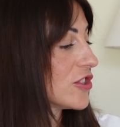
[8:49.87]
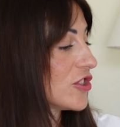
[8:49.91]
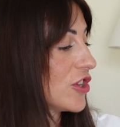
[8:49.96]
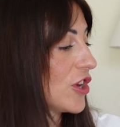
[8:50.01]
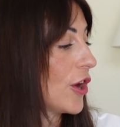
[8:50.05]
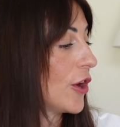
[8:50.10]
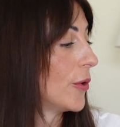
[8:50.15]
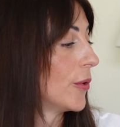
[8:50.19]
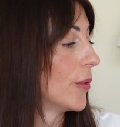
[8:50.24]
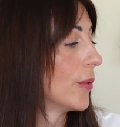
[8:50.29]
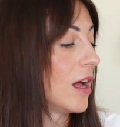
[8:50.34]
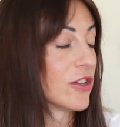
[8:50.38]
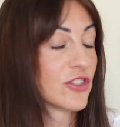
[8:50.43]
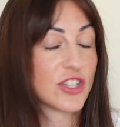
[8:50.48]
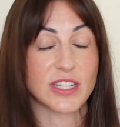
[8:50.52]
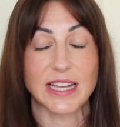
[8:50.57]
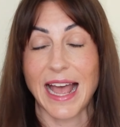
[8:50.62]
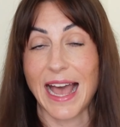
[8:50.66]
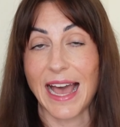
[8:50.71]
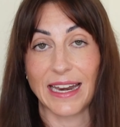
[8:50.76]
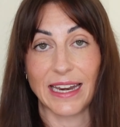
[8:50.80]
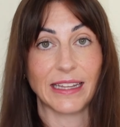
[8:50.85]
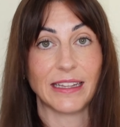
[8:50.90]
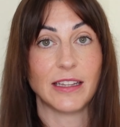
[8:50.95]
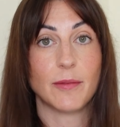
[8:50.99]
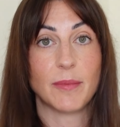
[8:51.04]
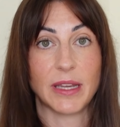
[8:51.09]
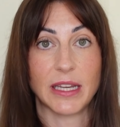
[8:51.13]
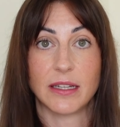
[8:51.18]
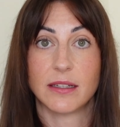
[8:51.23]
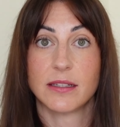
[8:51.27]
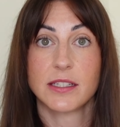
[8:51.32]
So I'll just add in the
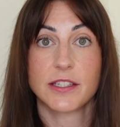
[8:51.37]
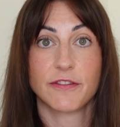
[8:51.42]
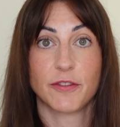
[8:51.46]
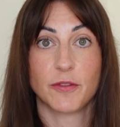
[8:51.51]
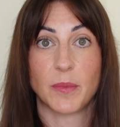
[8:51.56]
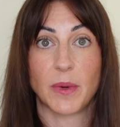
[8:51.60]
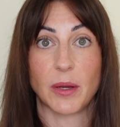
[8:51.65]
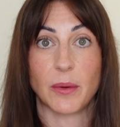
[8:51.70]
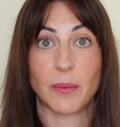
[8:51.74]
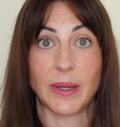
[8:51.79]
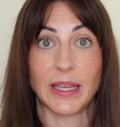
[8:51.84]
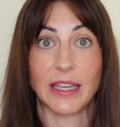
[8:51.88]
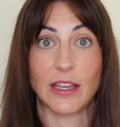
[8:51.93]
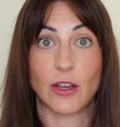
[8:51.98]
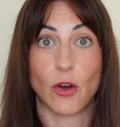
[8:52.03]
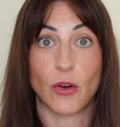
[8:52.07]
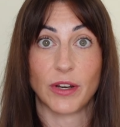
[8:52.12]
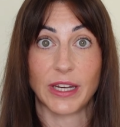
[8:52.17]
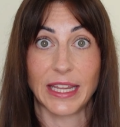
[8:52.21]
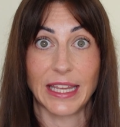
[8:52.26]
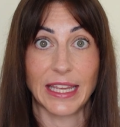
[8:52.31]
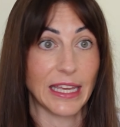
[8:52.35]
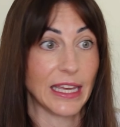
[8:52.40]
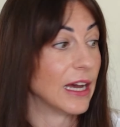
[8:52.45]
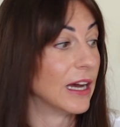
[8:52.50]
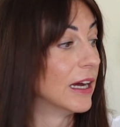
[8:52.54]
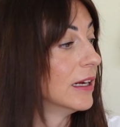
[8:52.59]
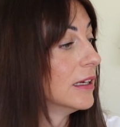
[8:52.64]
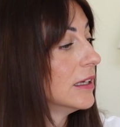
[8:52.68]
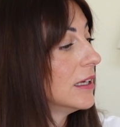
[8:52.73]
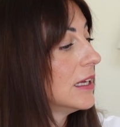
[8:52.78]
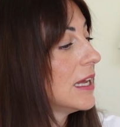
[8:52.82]
meals for my week on
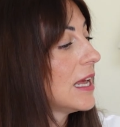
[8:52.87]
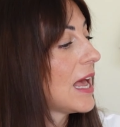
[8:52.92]
here.